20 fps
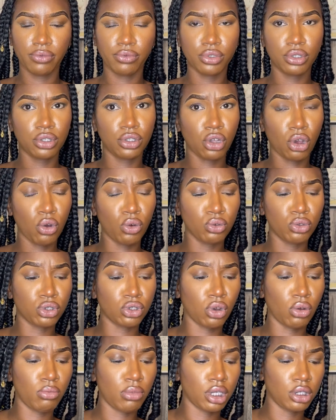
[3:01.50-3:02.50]
so
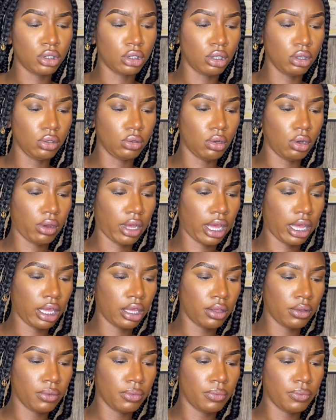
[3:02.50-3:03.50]
much glue, okay?
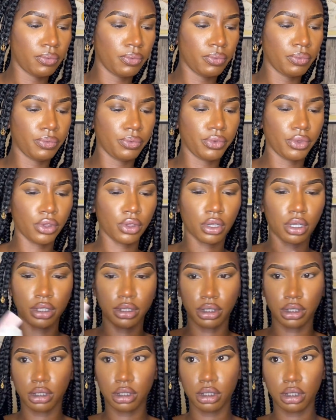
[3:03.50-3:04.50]

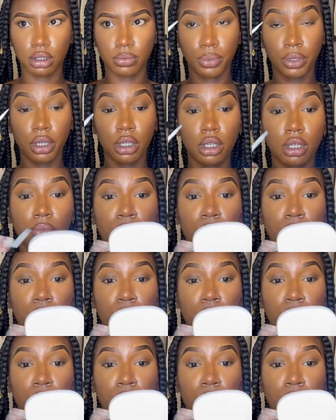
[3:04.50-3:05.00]
Because it's a pretty good